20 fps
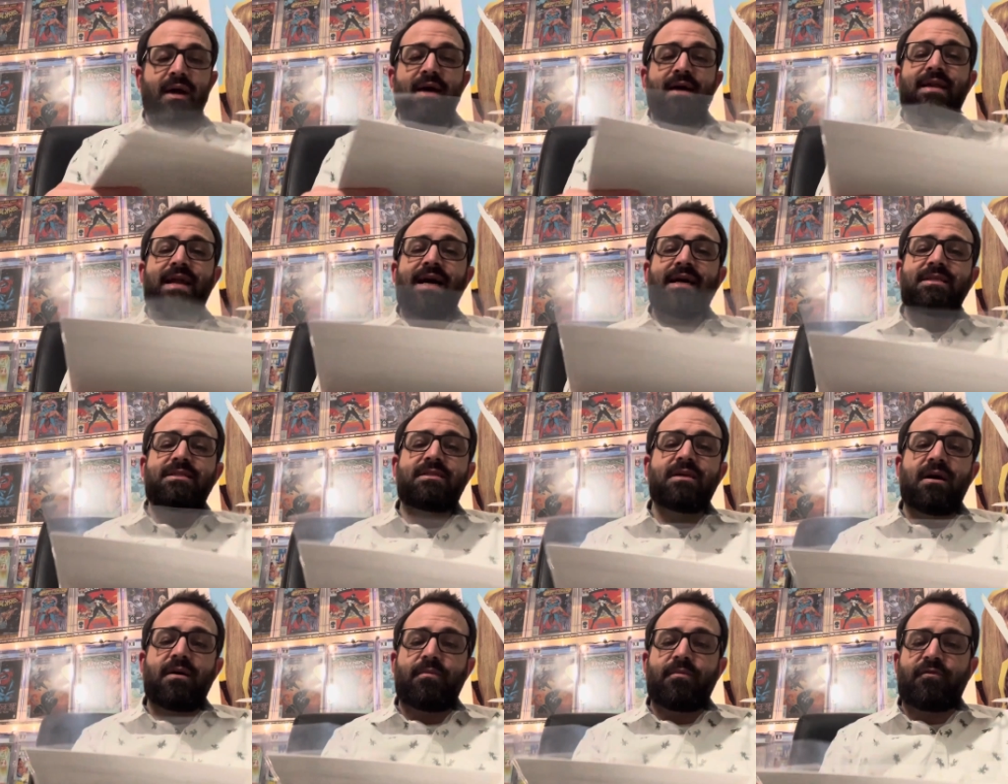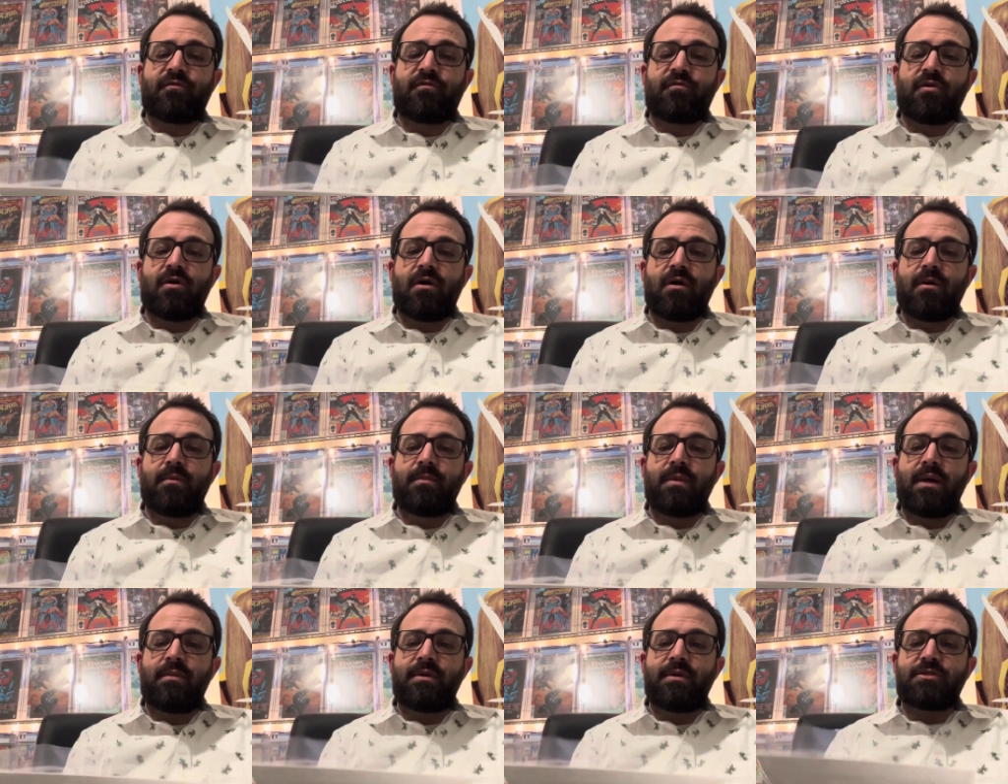Next up from
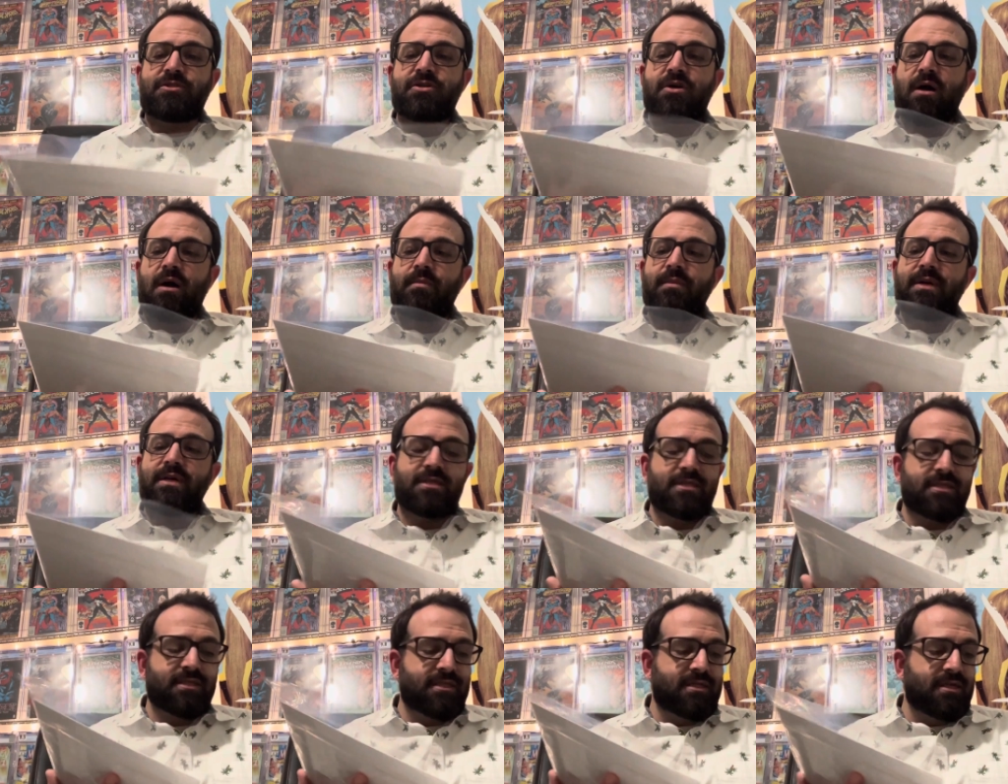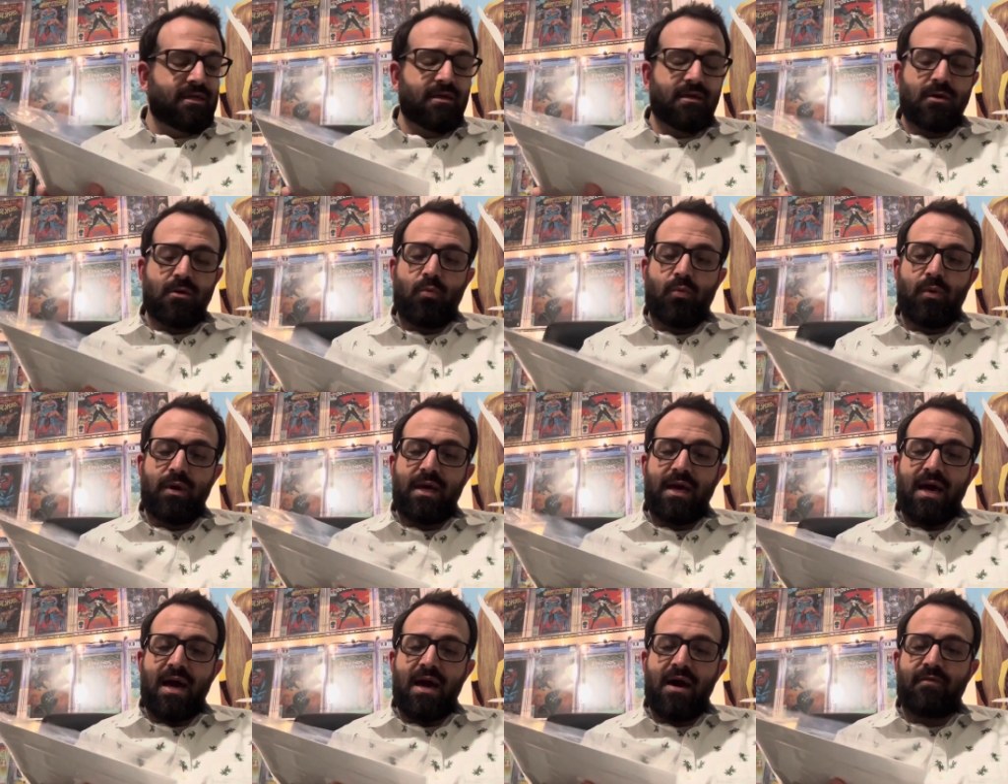Image Comics,
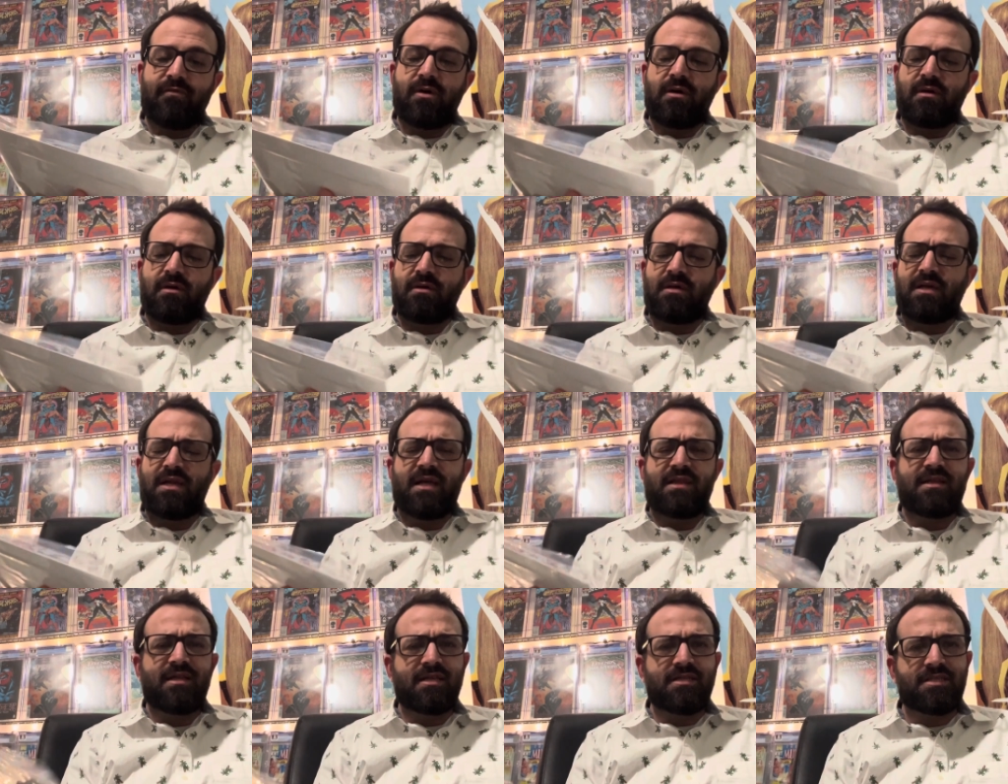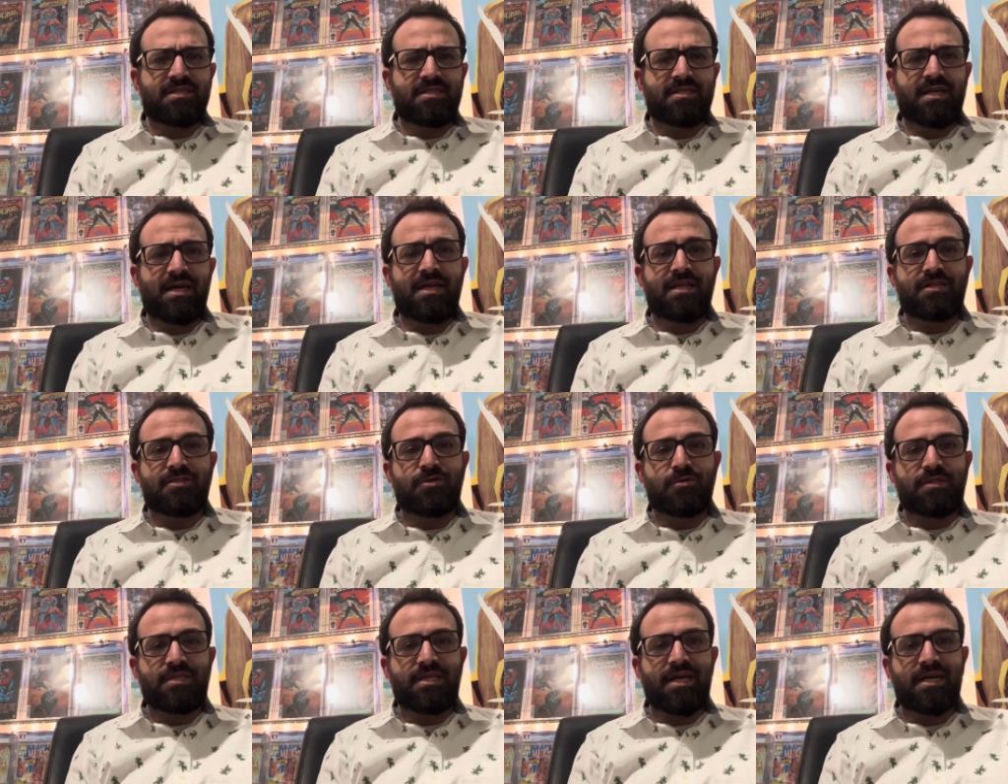we have, uh, and I think this is in
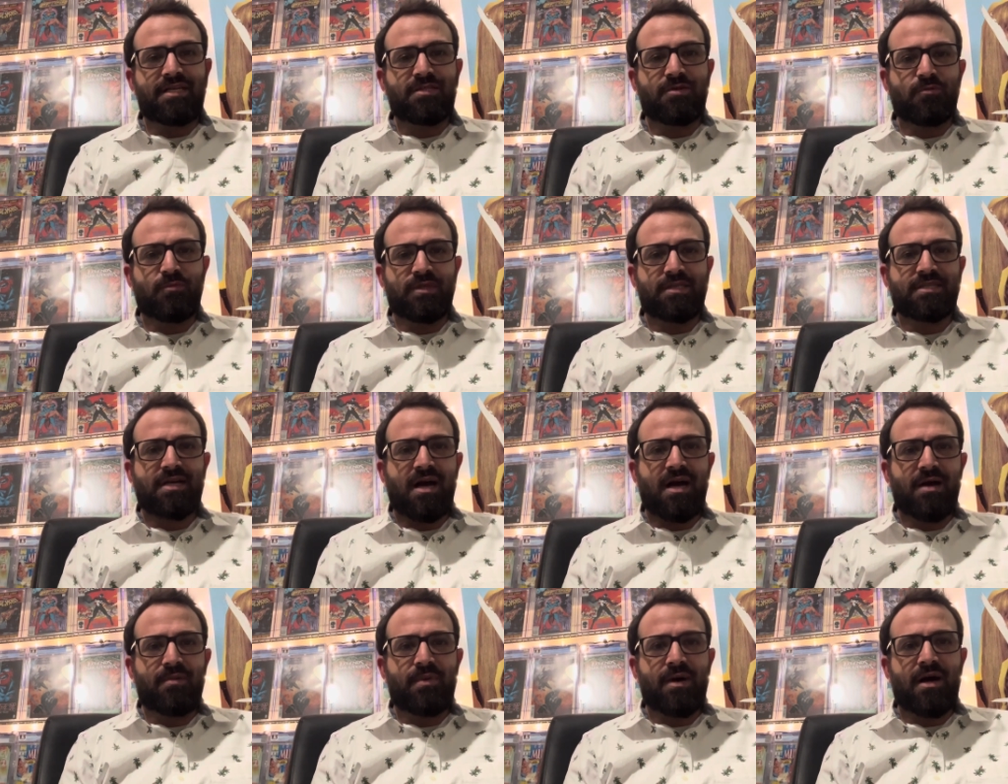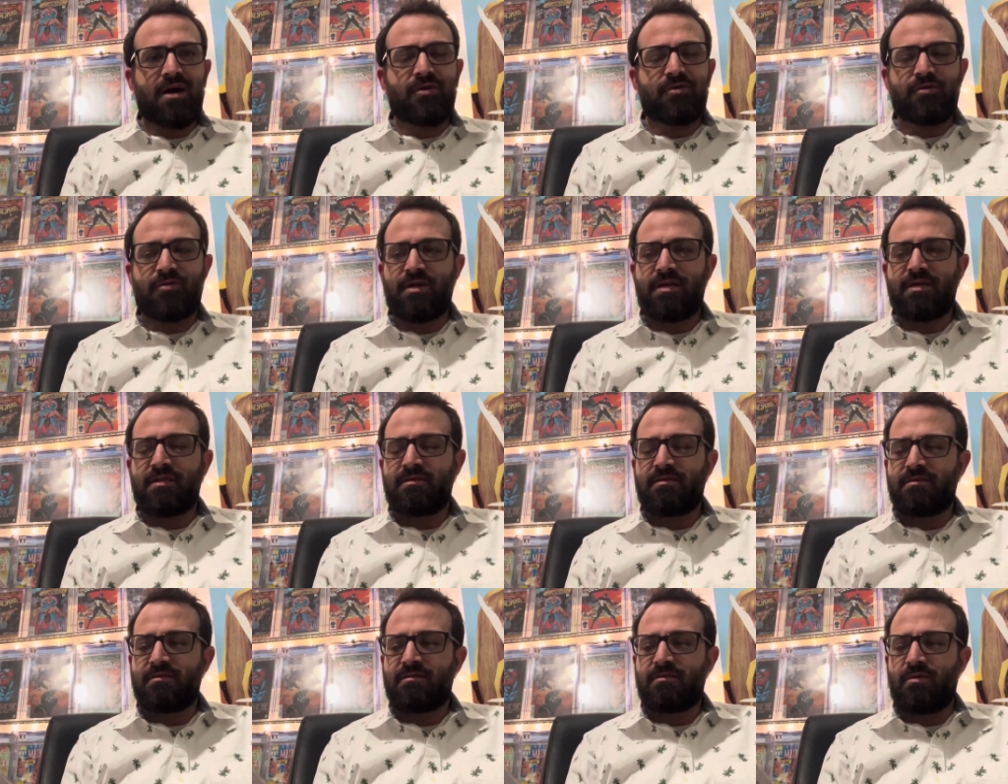association with Skybound or
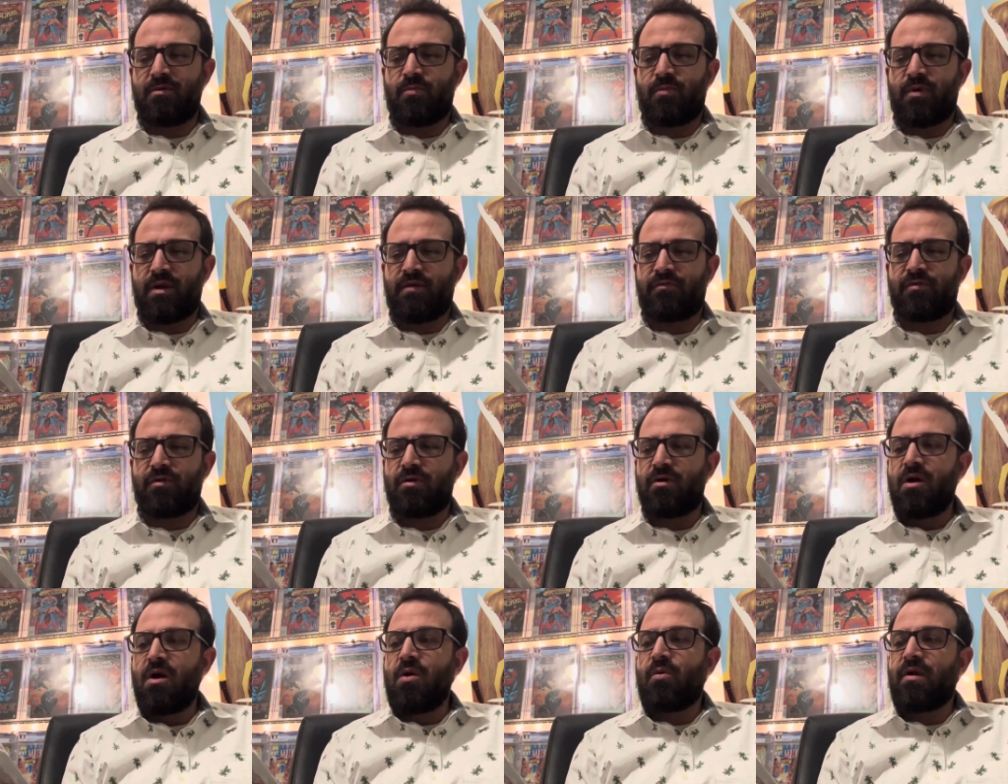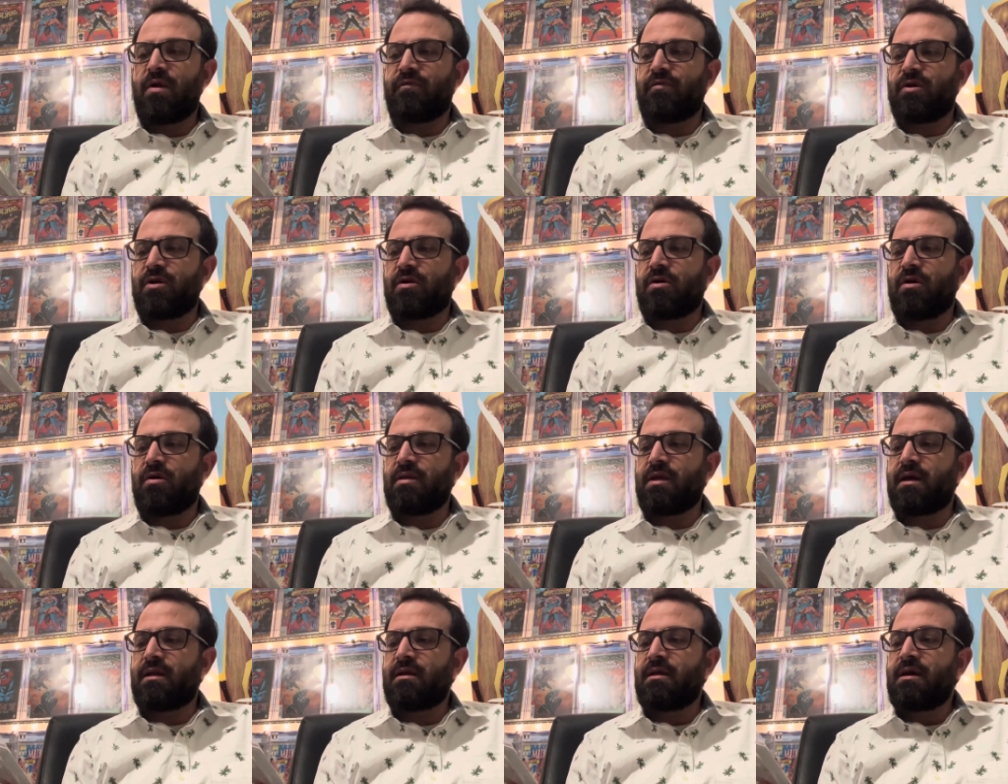in uh, whatever whatever you call
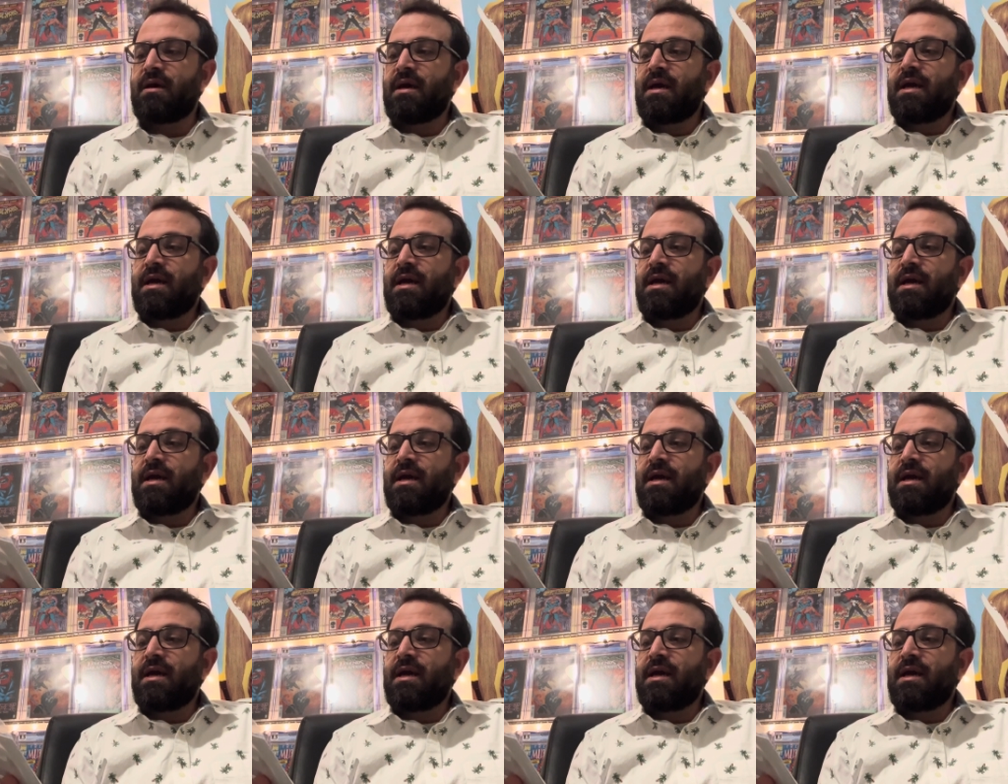that.